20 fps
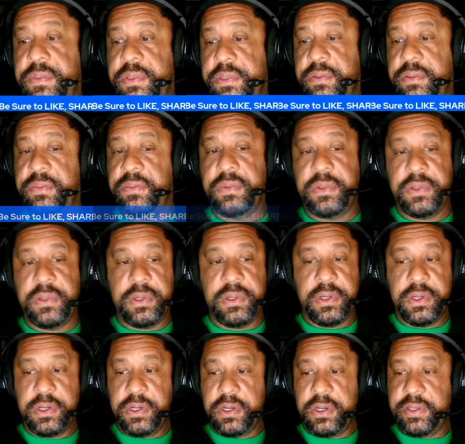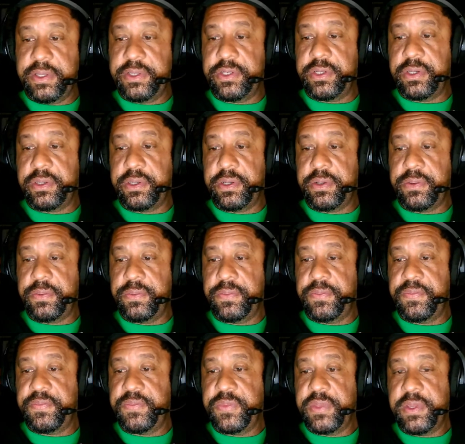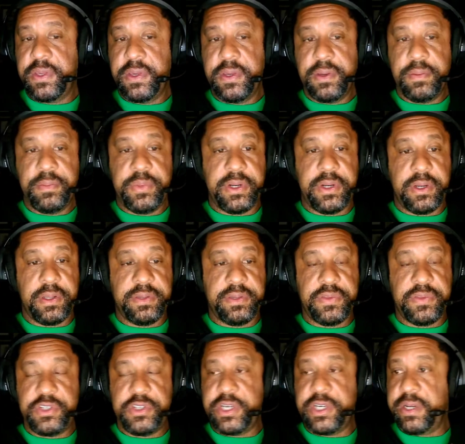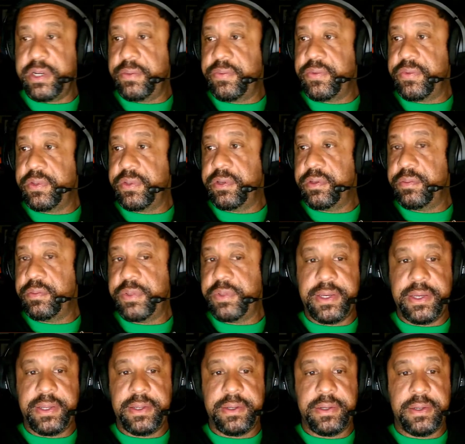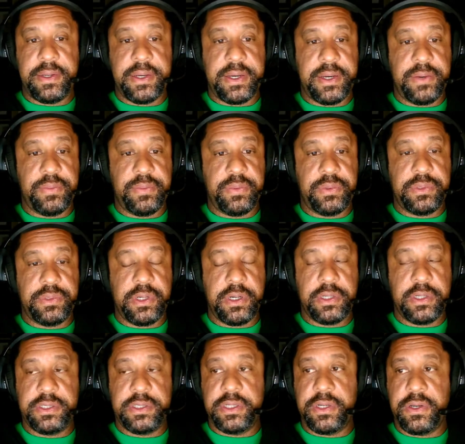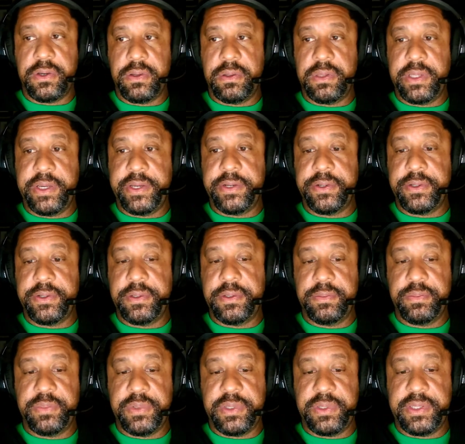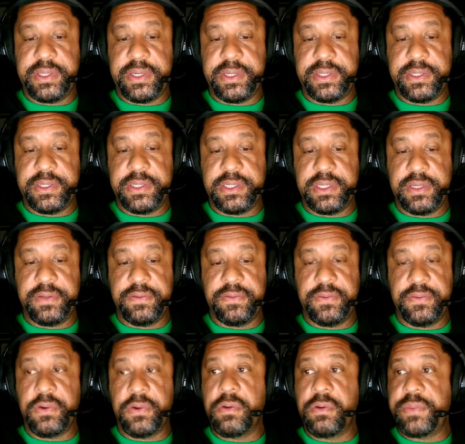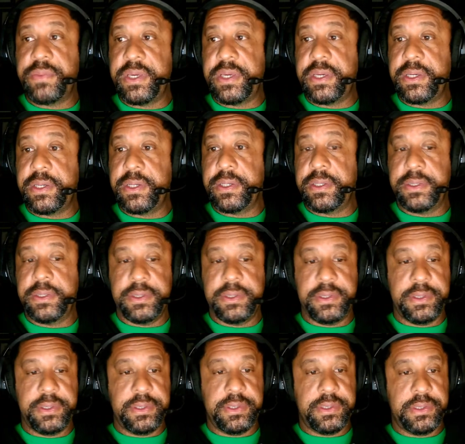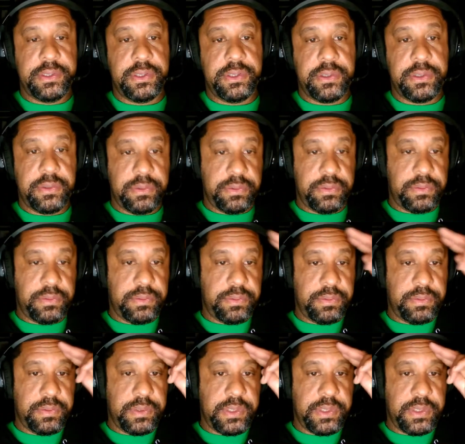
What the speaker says: know. But I'll leave the chat up for a little bit, and I will talk to y'all later. But that is it for me. So, adios.